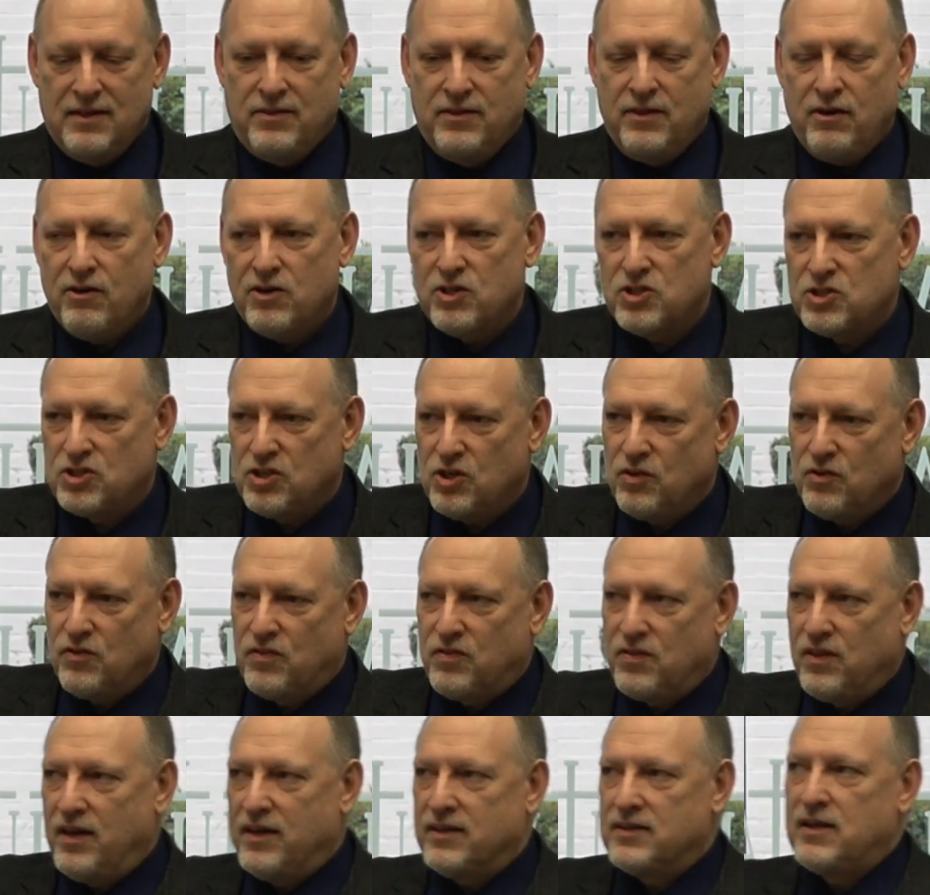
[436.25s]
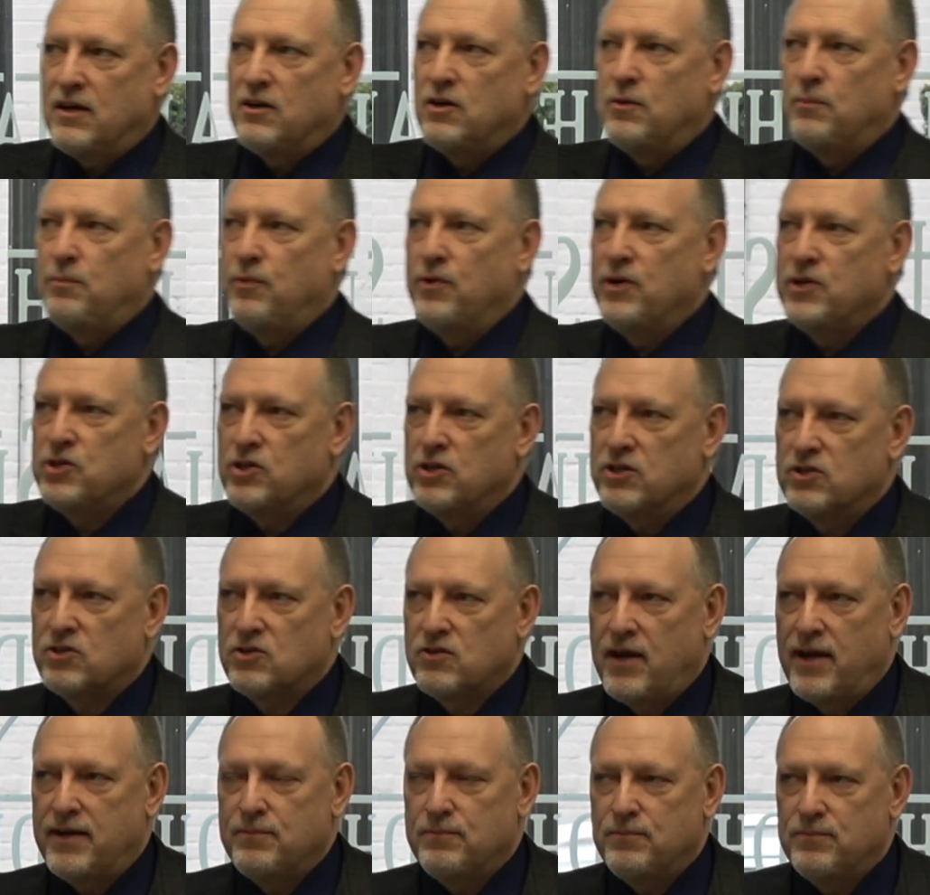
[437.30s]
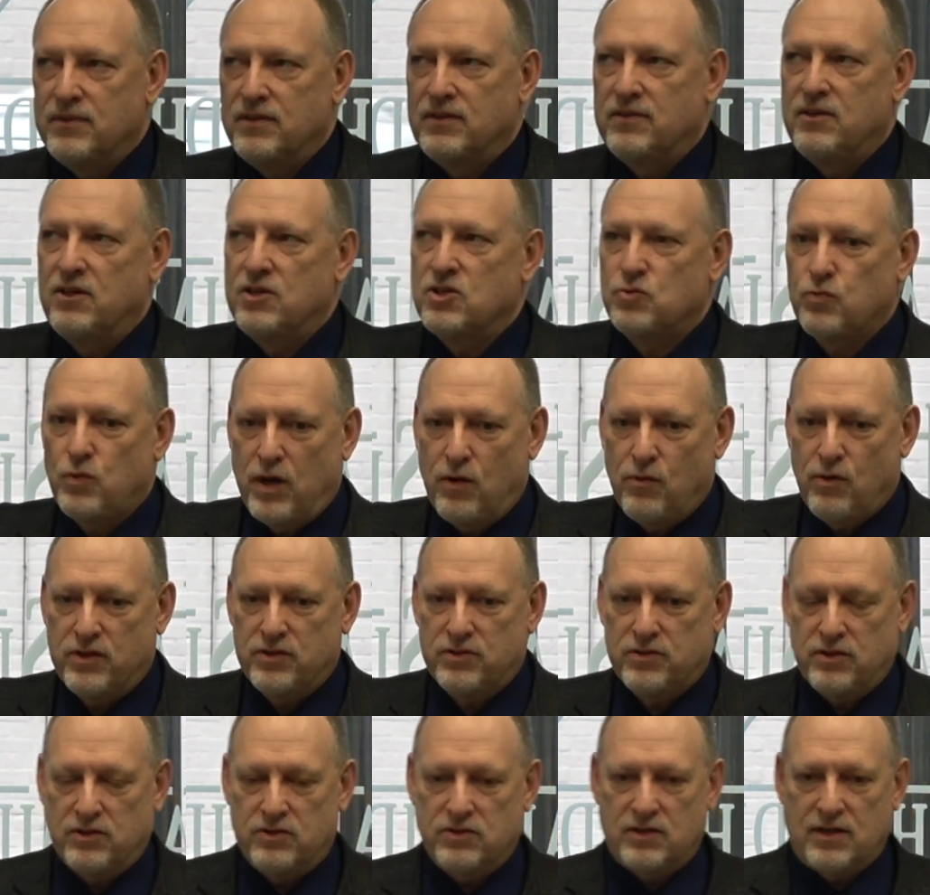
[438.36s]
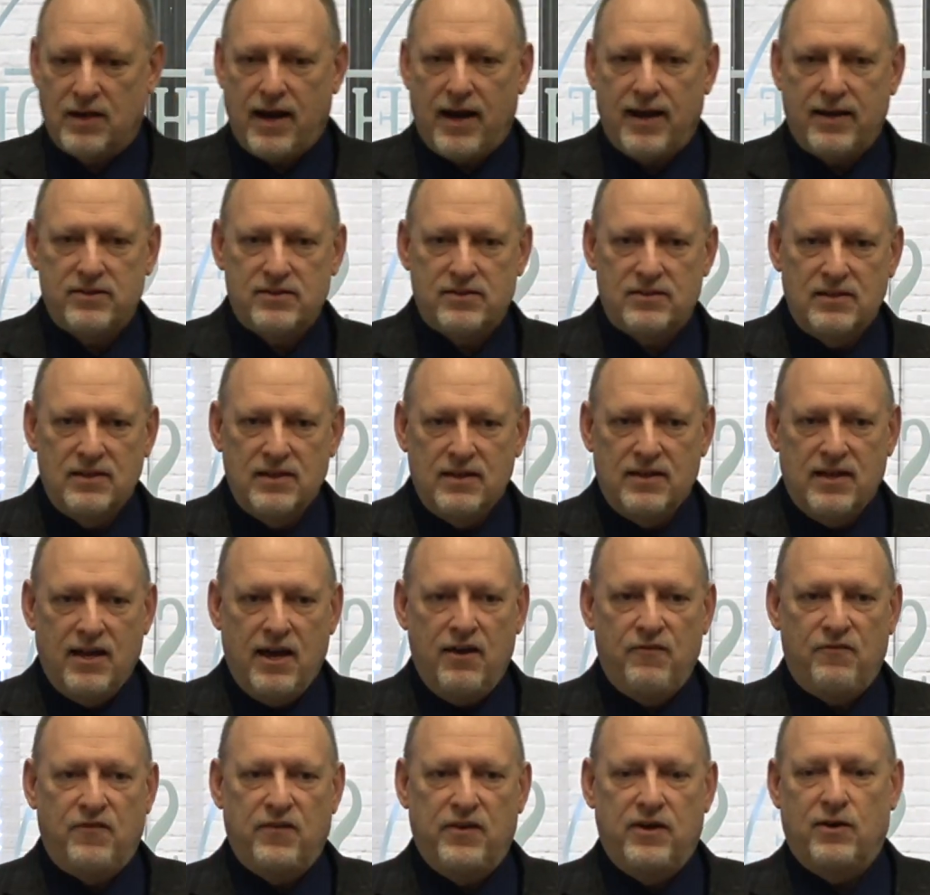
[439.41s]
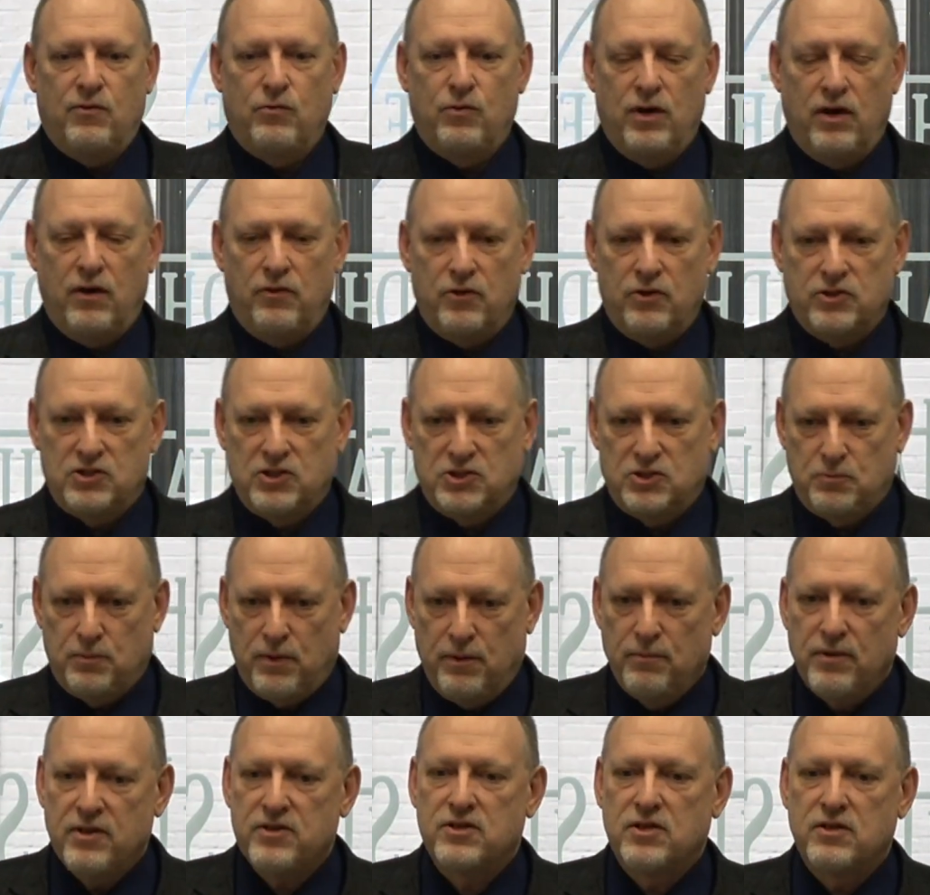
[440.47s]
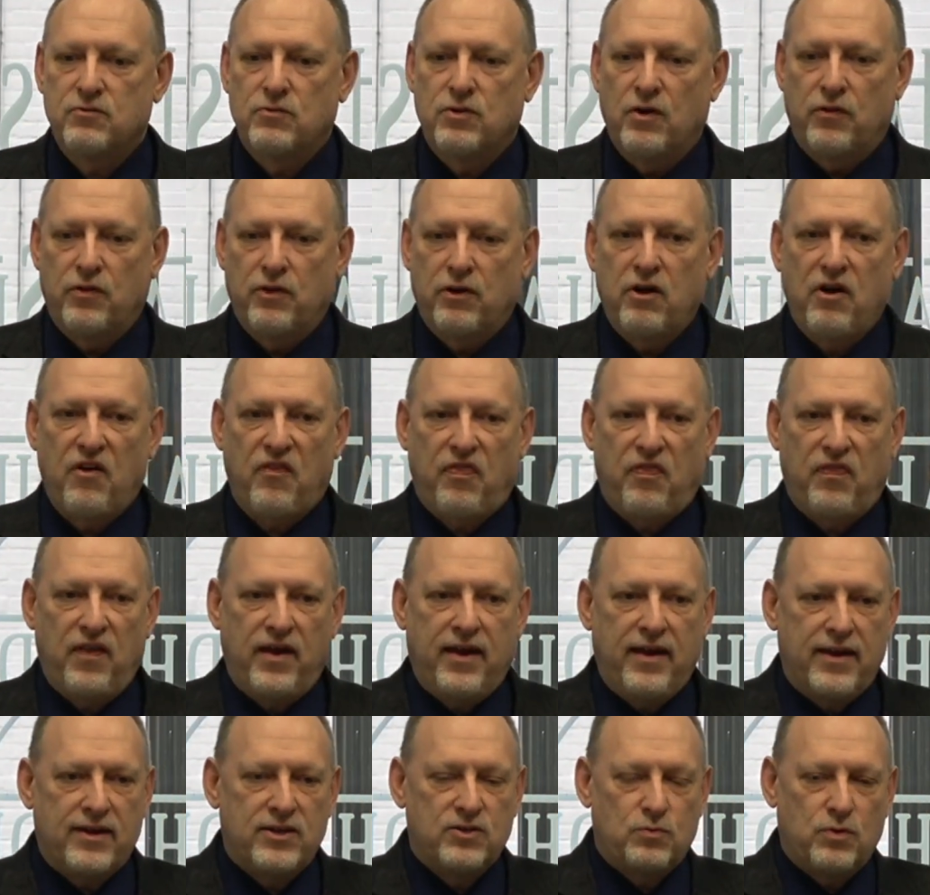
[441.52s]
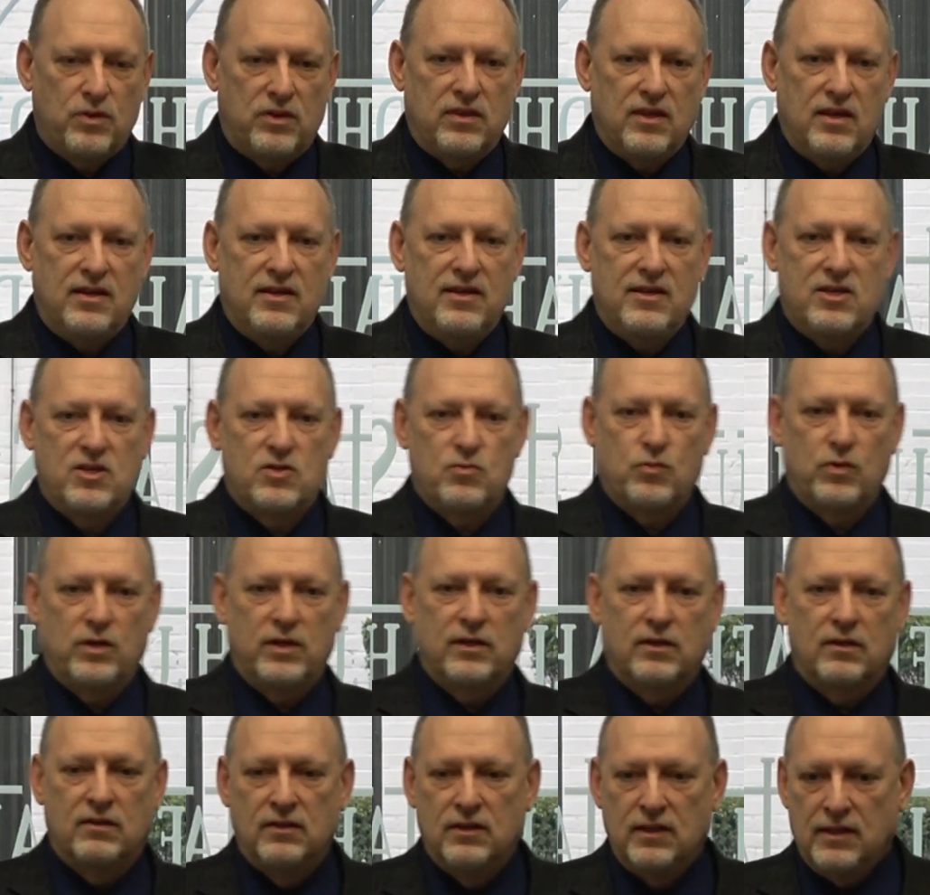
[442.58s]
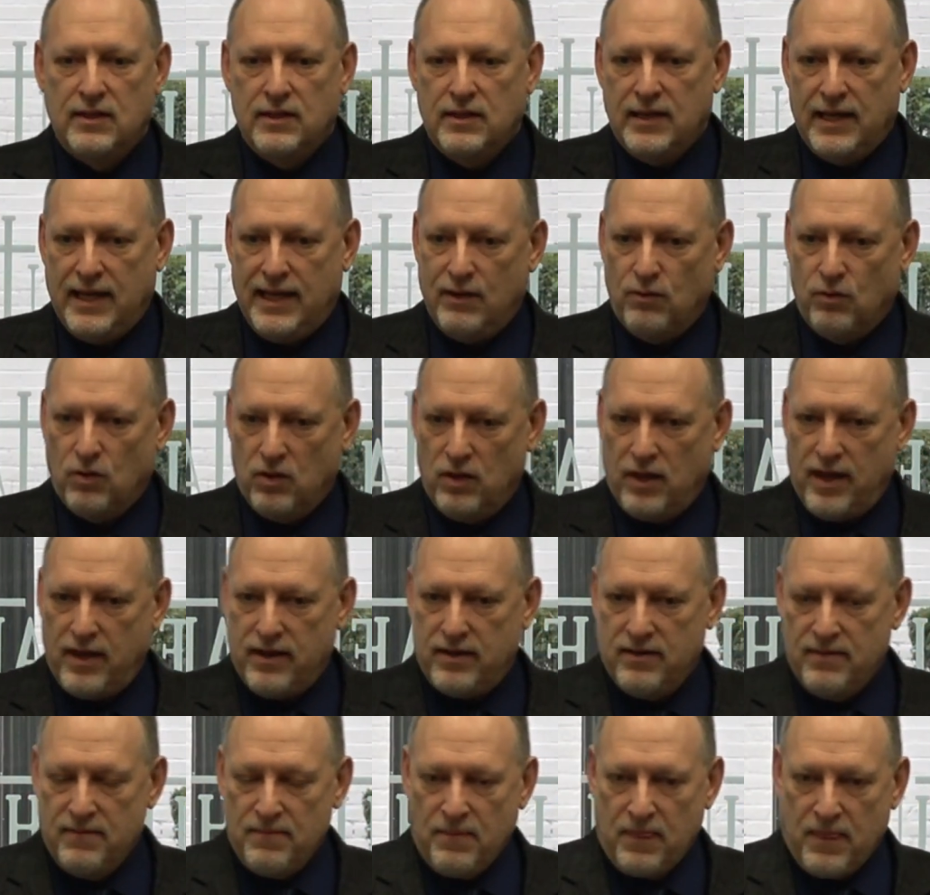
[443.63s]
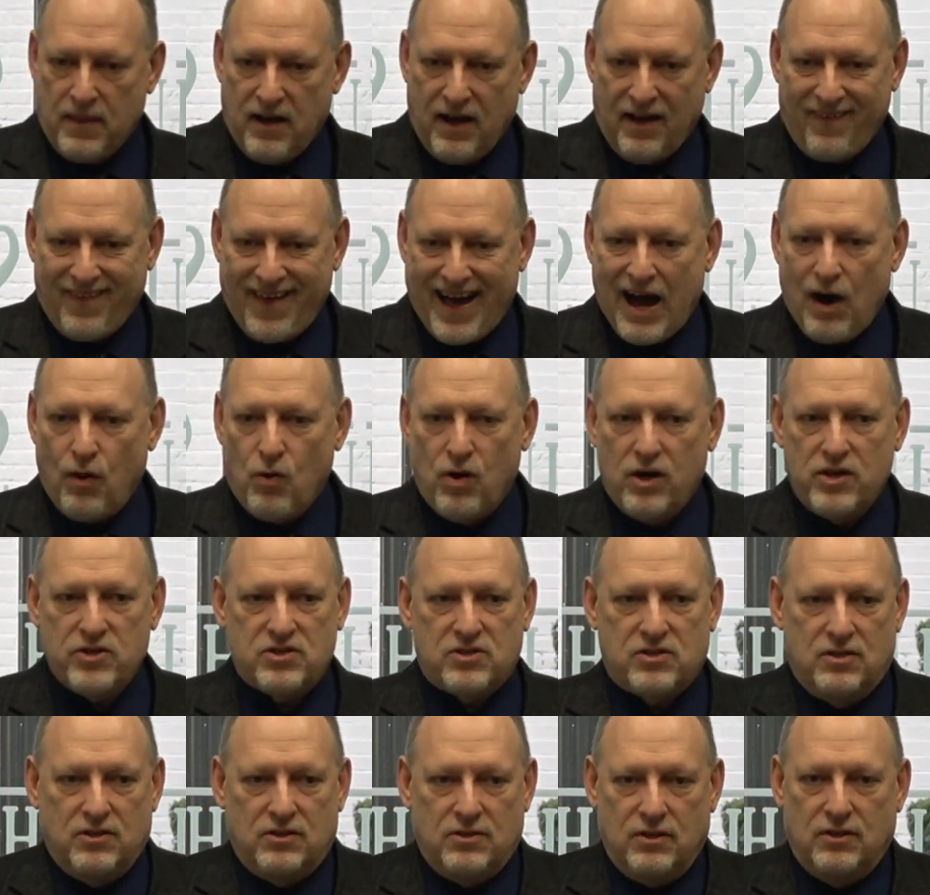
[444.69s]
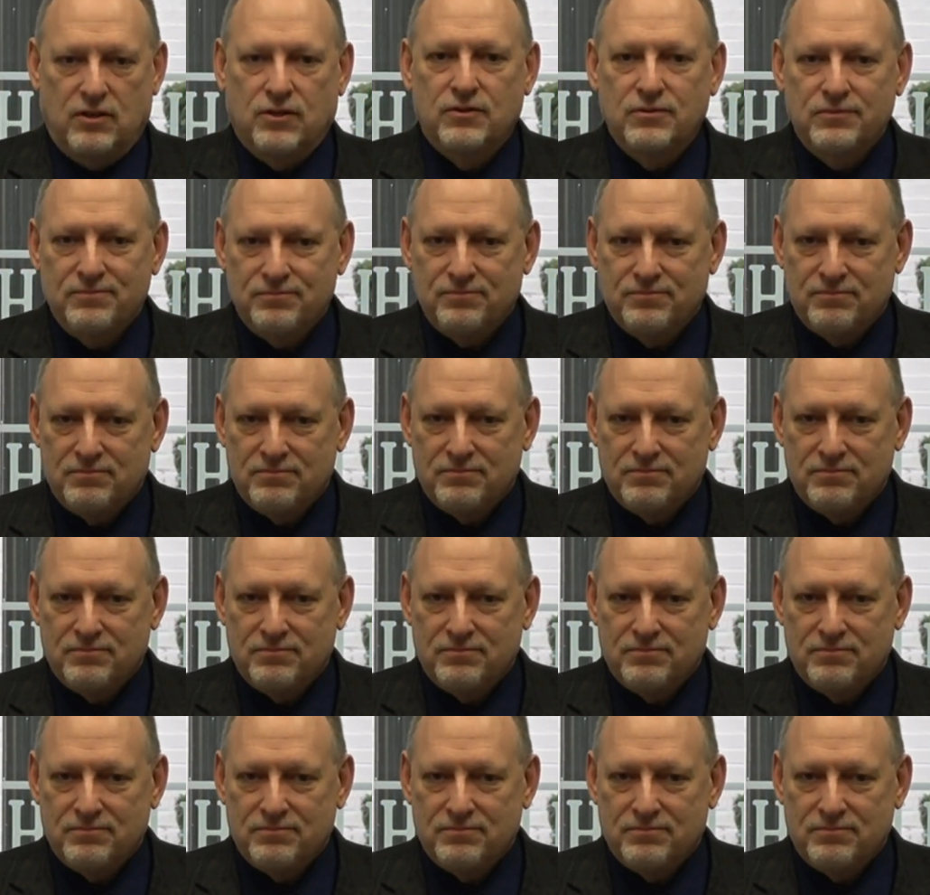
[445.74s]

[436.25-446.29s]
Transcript: There are certain things, I heard a preacher describe it this way once there's God's infinite will and there's his permissive will. There are things within his will he will let allow us to do,